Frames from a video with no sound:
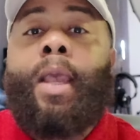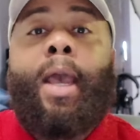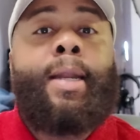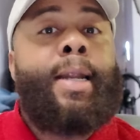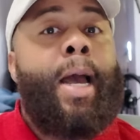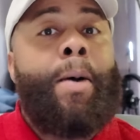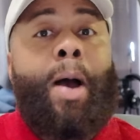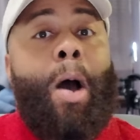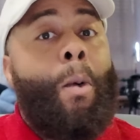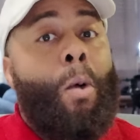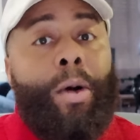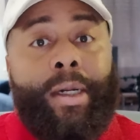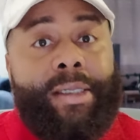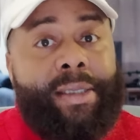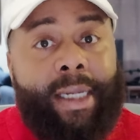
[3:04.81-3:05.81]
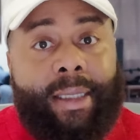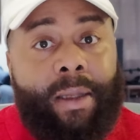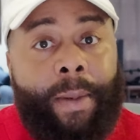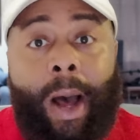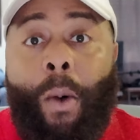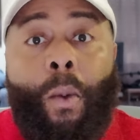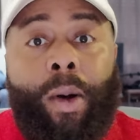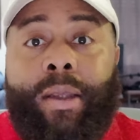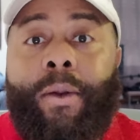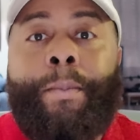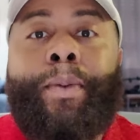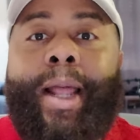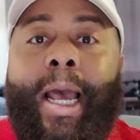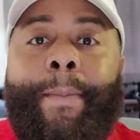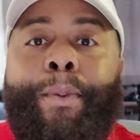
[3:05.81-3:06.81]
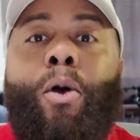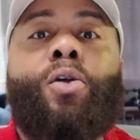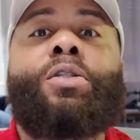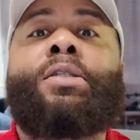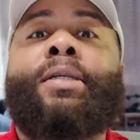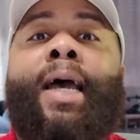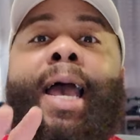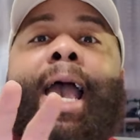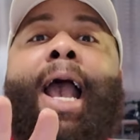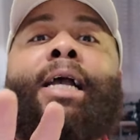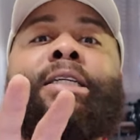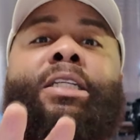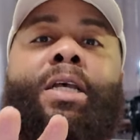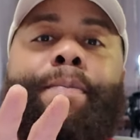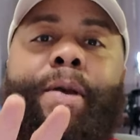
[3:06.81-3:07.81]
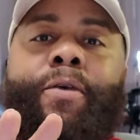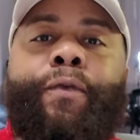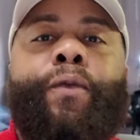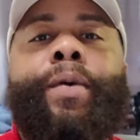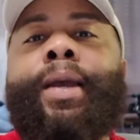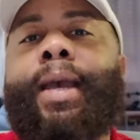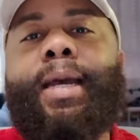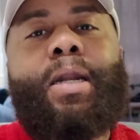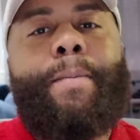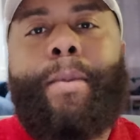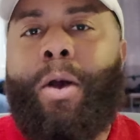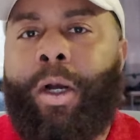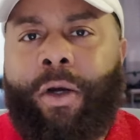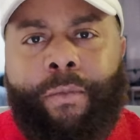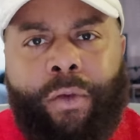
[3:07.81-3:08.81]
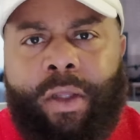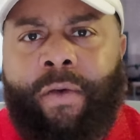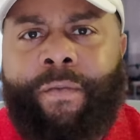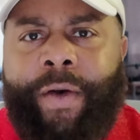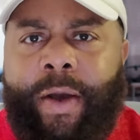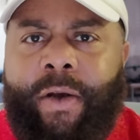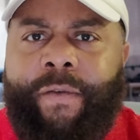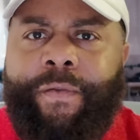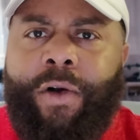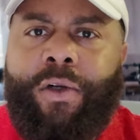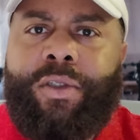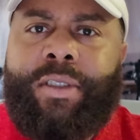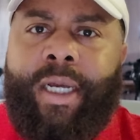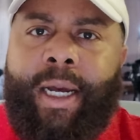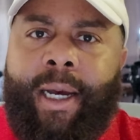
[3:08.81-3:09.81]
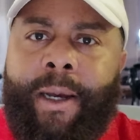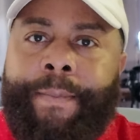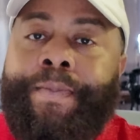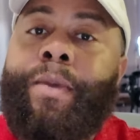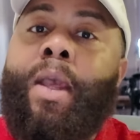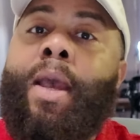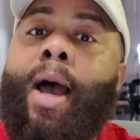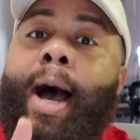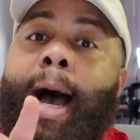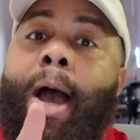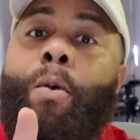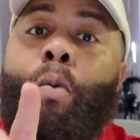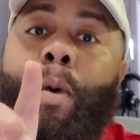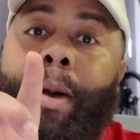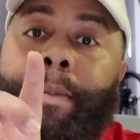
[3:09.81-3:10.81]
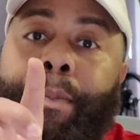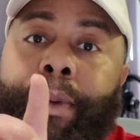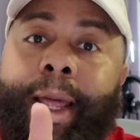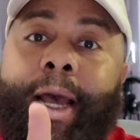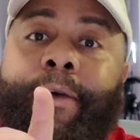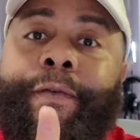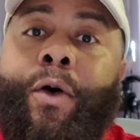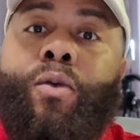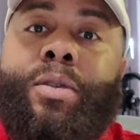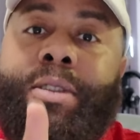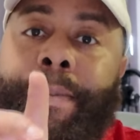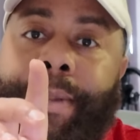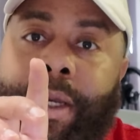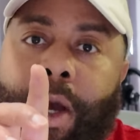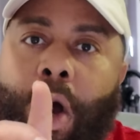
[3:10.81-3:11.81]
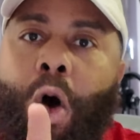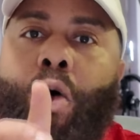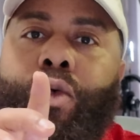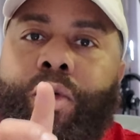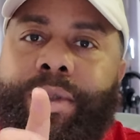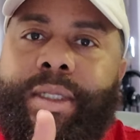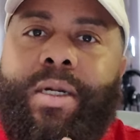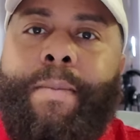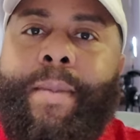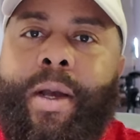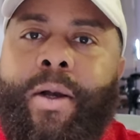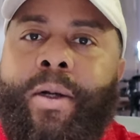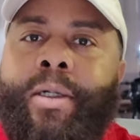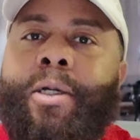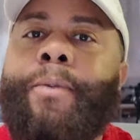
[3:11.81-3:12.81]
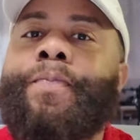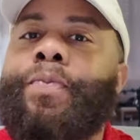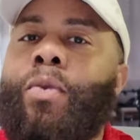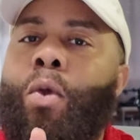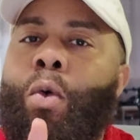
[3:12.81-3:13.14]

And now I want to set them, I want the black person to actually be free in America for the very first time. I want black folks to be owners in America.